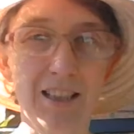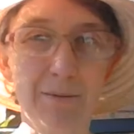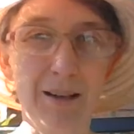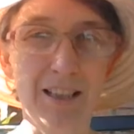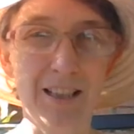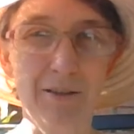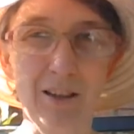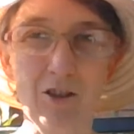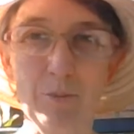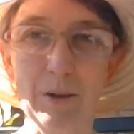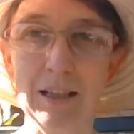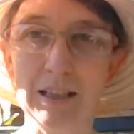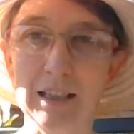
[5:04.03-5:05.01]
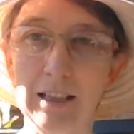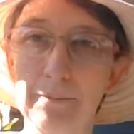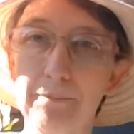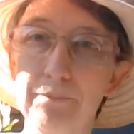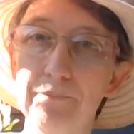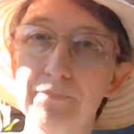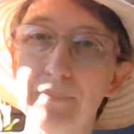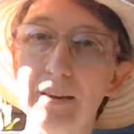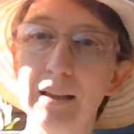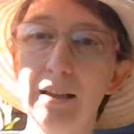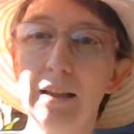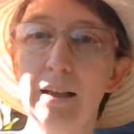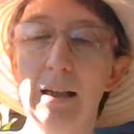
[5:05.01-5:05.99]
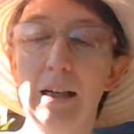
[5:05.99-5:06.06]
to the best of our ability.
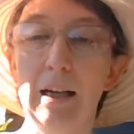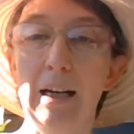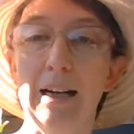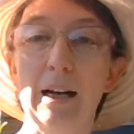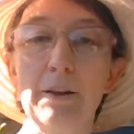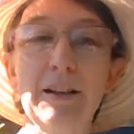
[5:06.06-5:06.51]
Now,